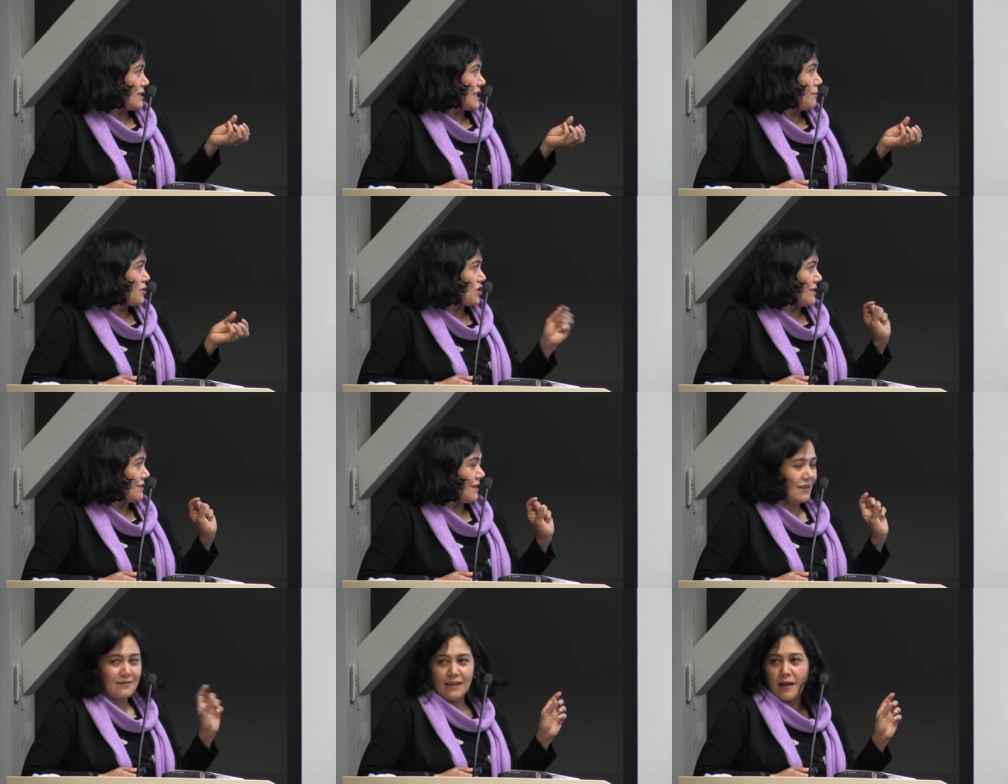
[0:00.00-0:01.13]
conception
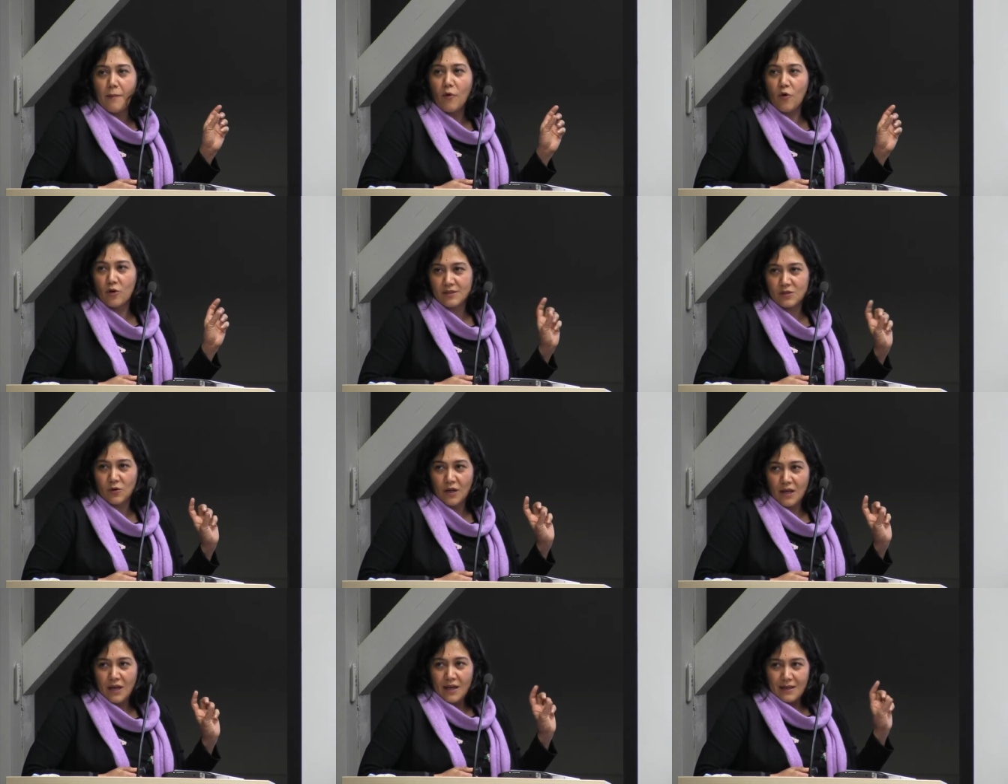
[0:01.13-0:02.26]
in the labor. So
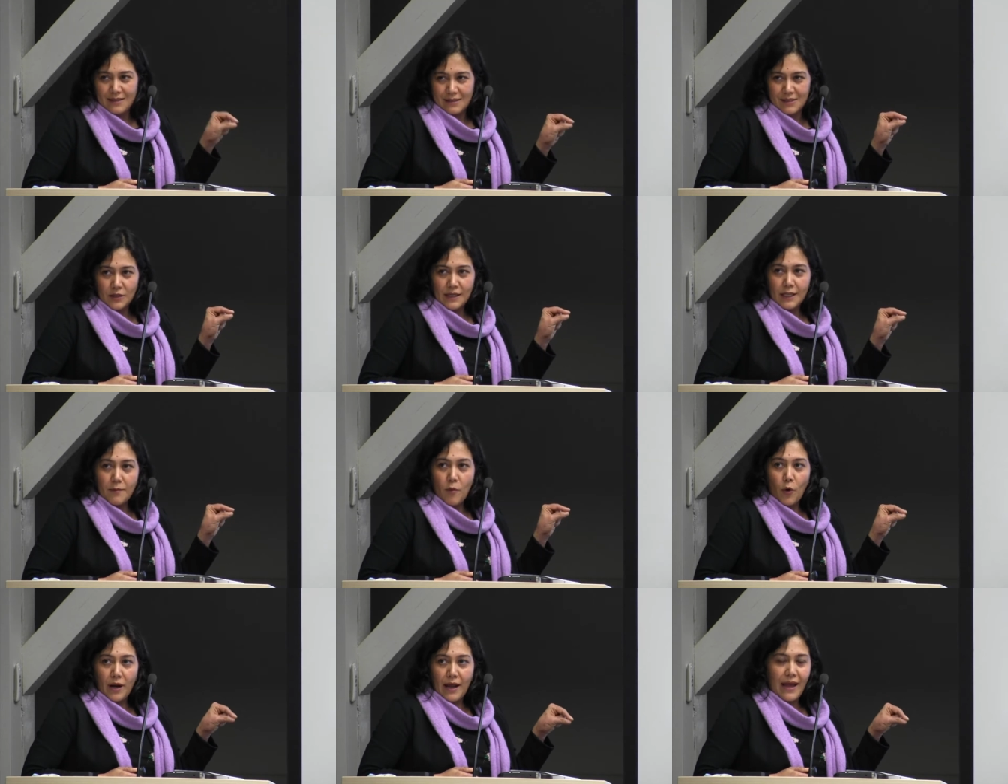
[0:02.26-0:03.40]
it is not
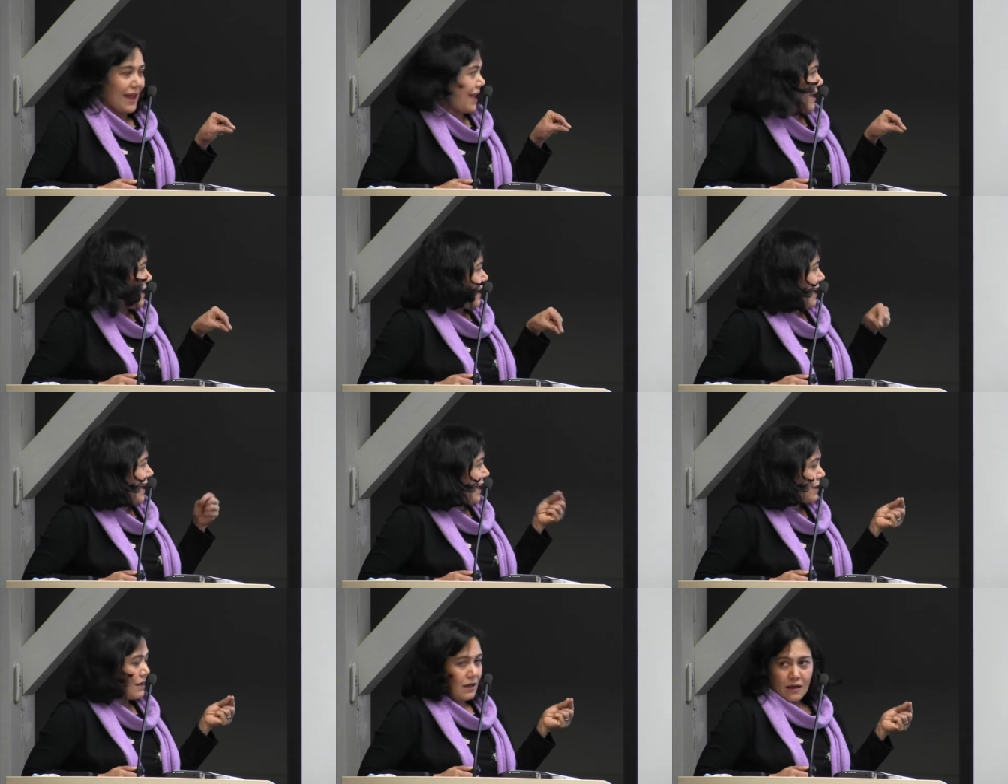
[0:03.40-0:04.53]
anymore
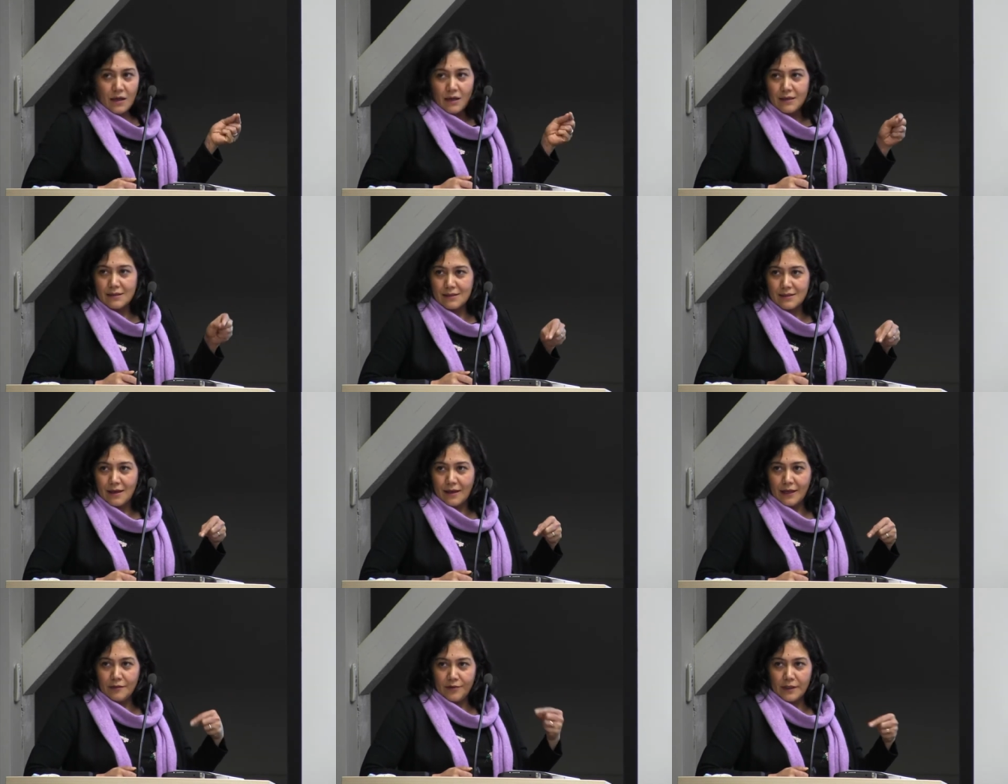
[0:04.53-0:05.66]
egg, is
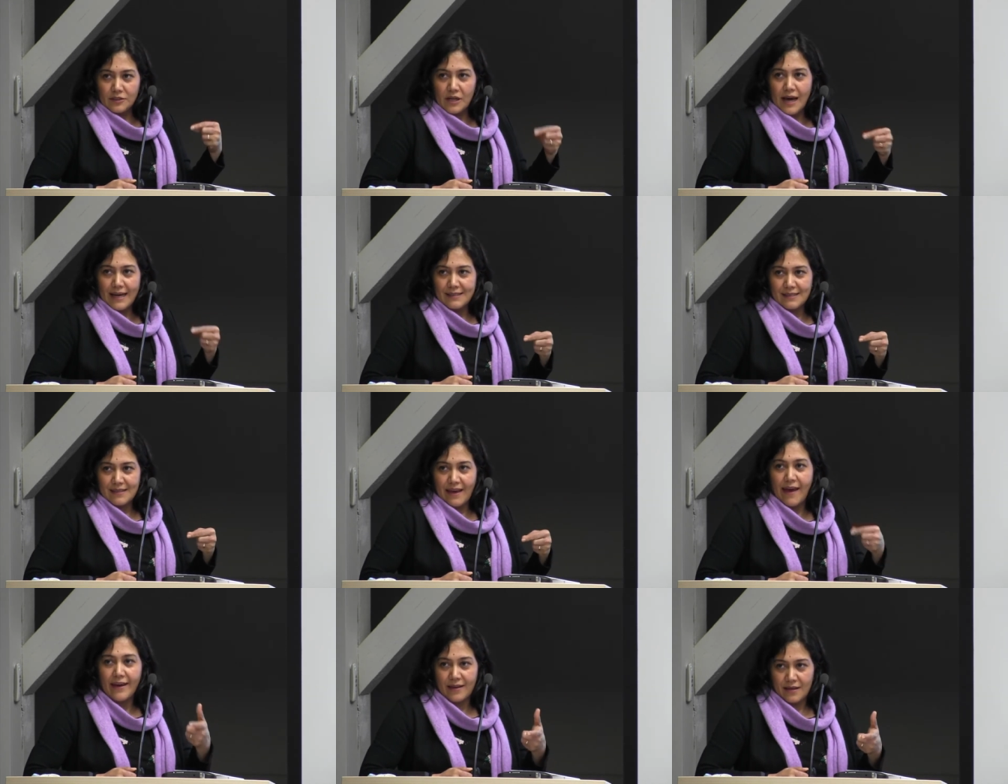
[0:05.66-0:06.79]
infertilized
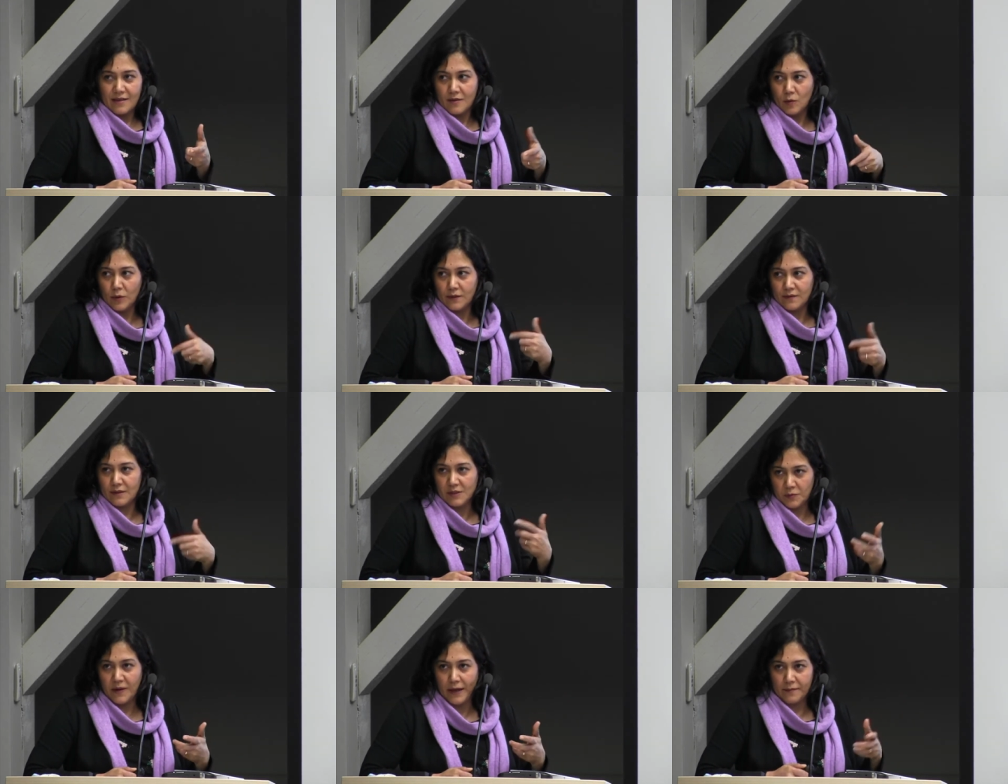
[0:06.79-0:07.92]
egg with the
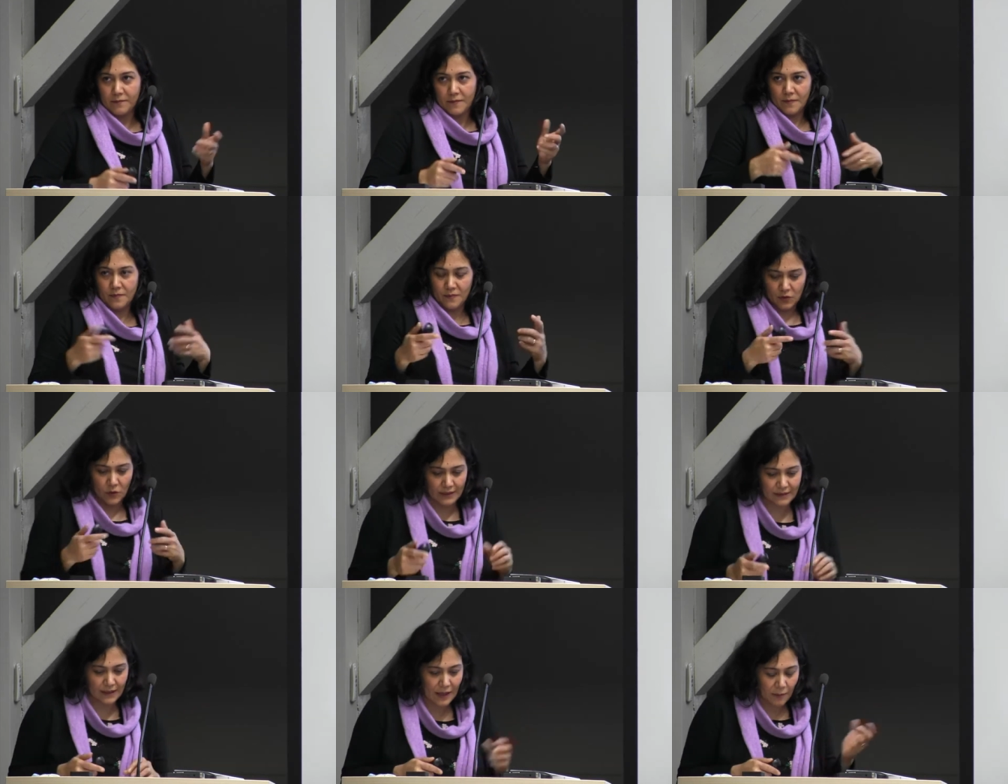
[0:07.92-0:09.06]
sperm, so
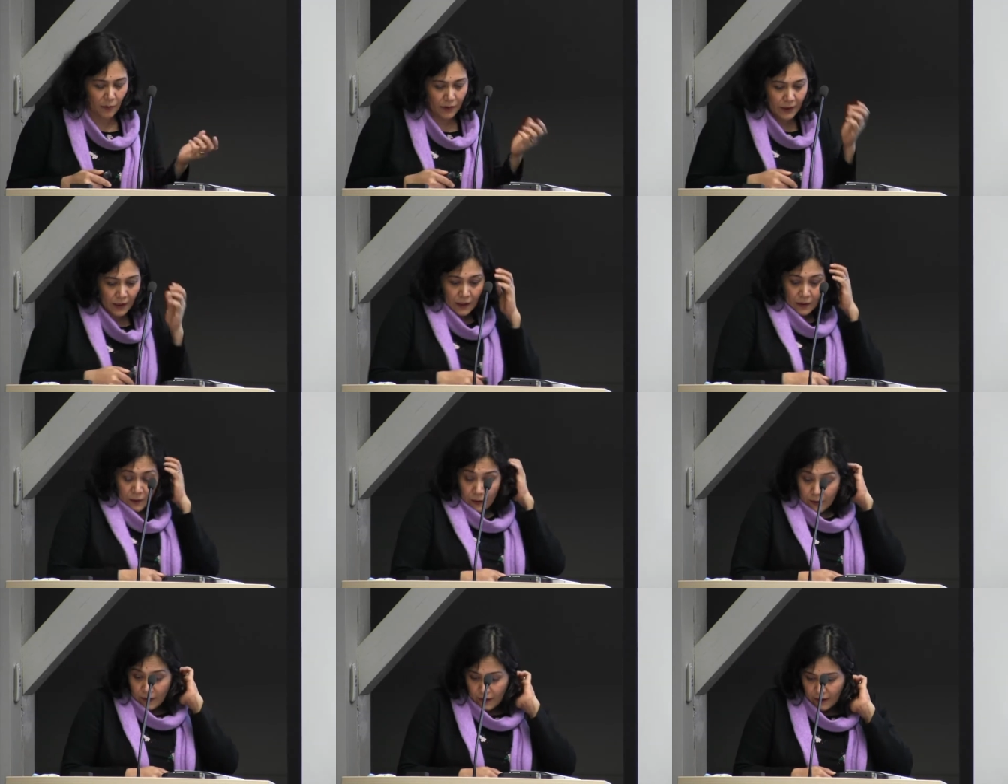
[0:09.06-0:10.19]
in the labor.
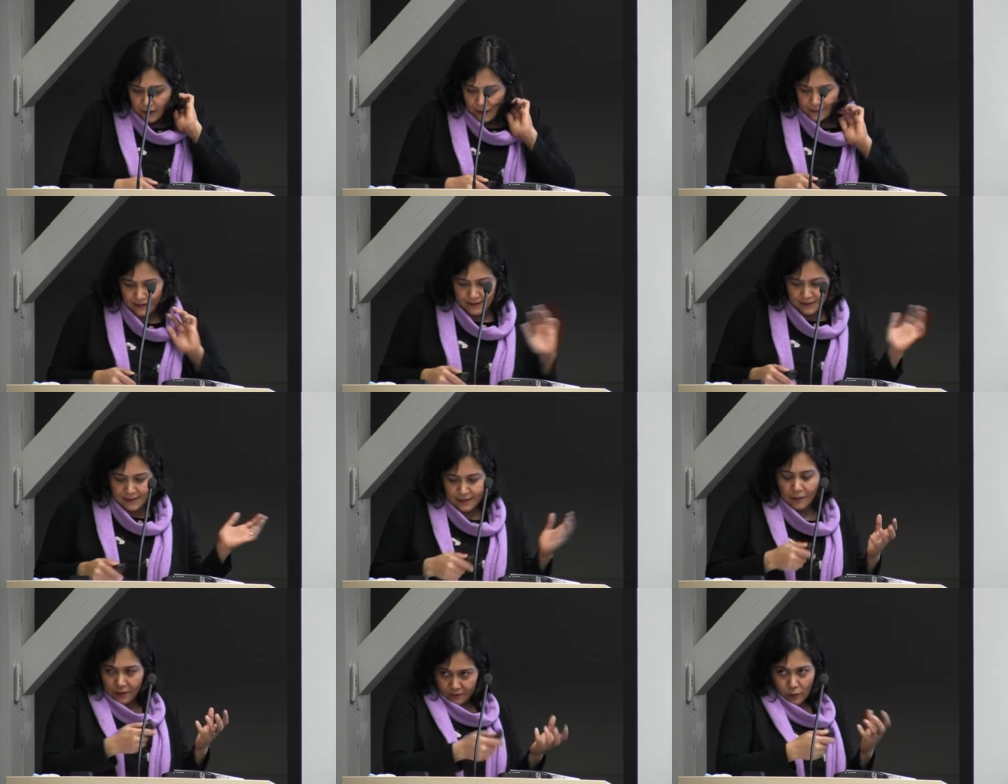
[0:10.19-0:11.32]
And this is,
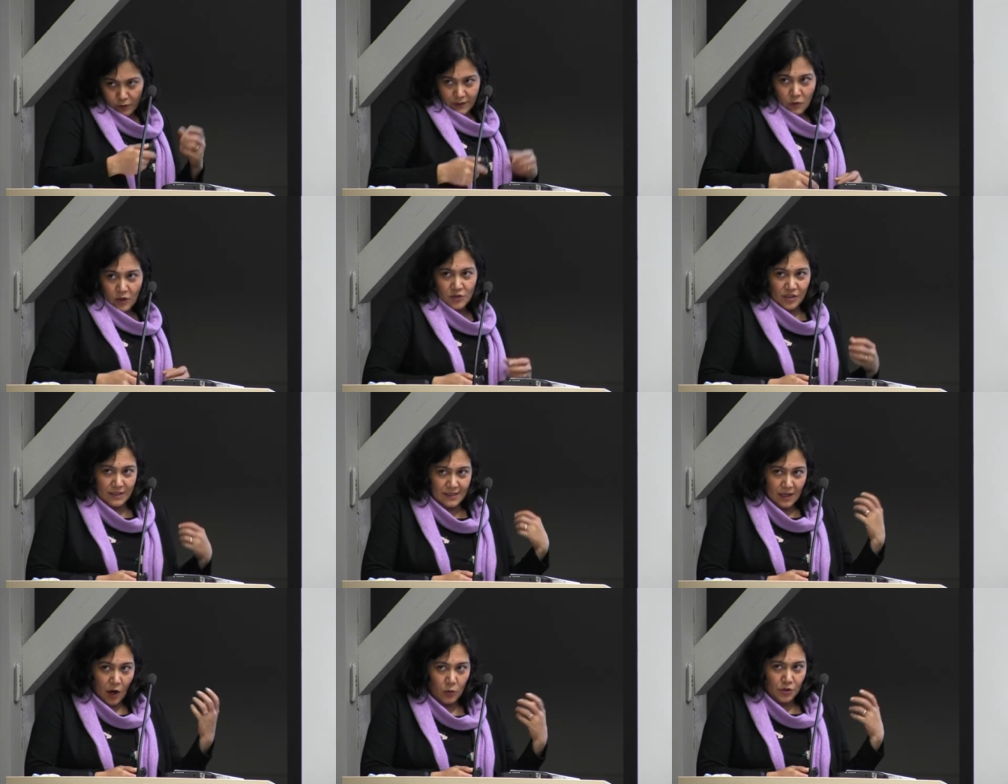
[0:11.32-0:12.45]
the question is
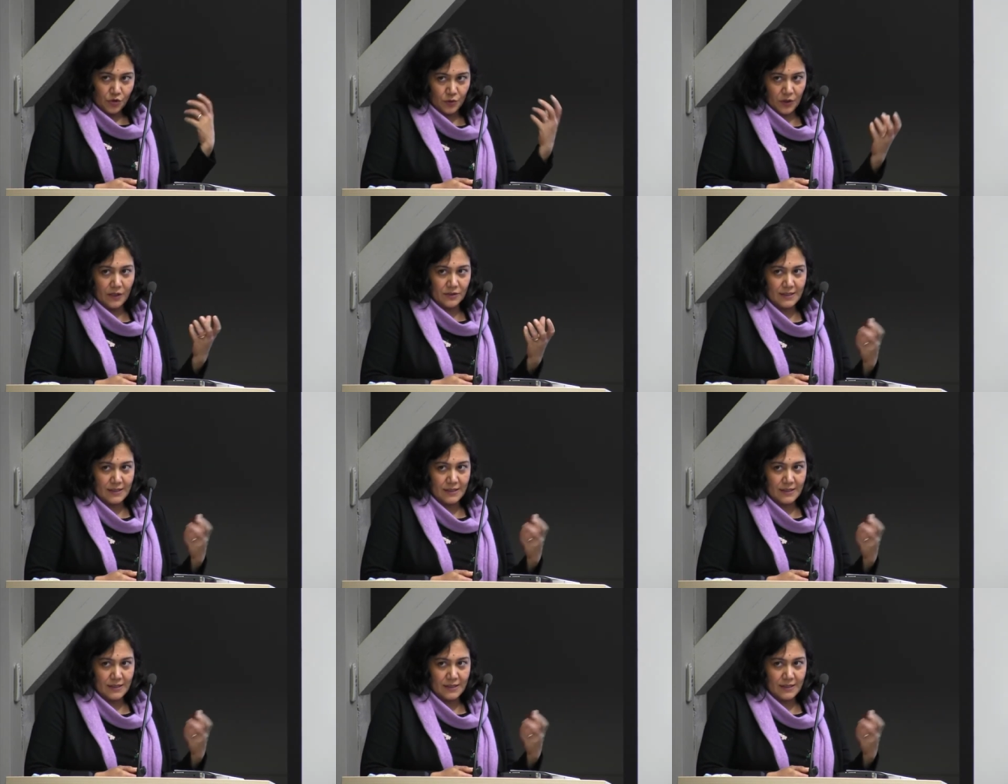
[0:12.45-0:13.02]
how we should